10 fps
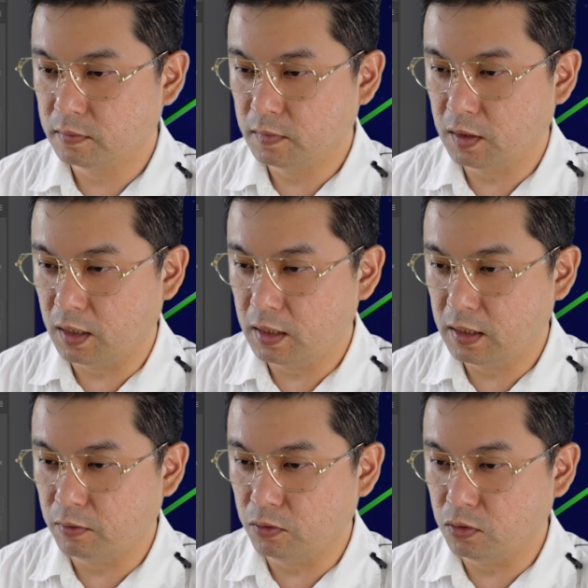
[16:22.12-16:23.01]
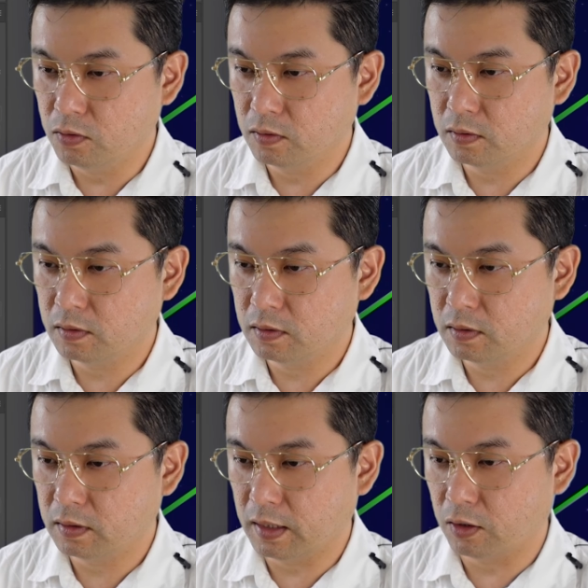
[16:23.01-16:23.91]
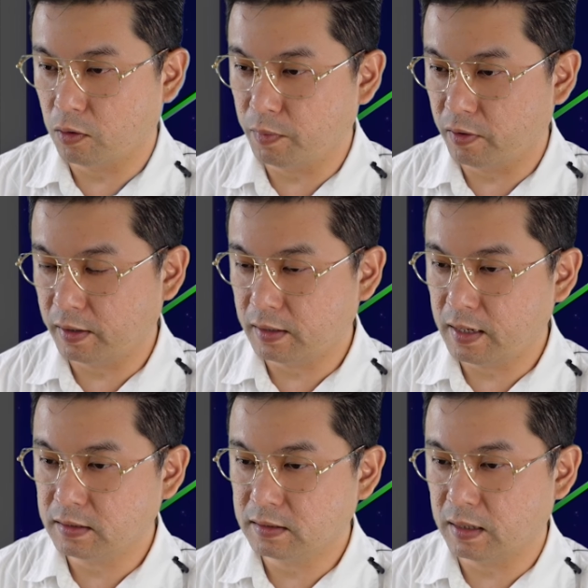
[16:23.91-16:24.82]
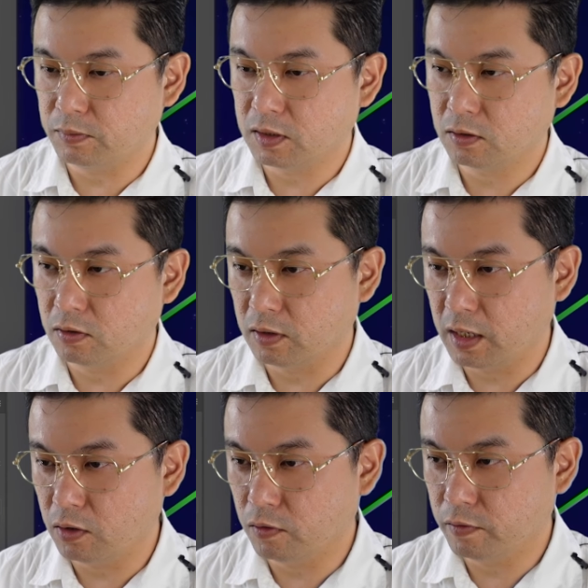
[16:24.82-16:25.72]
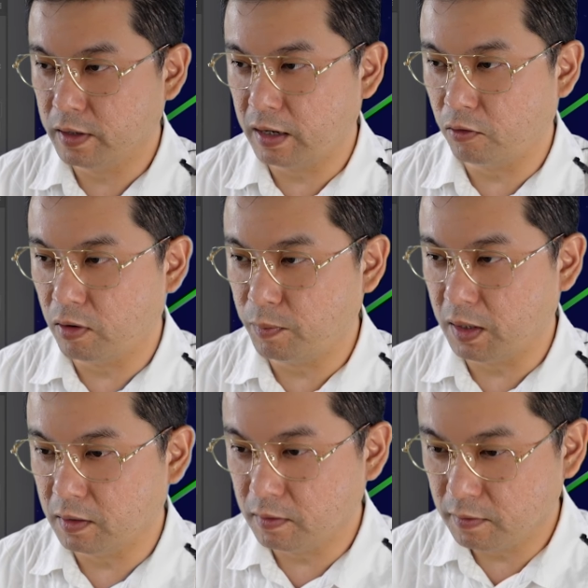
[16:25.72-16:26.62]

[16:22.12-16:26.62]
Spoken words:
Okay, that will do. Then copyright text, I'm just gonna head over and grab it.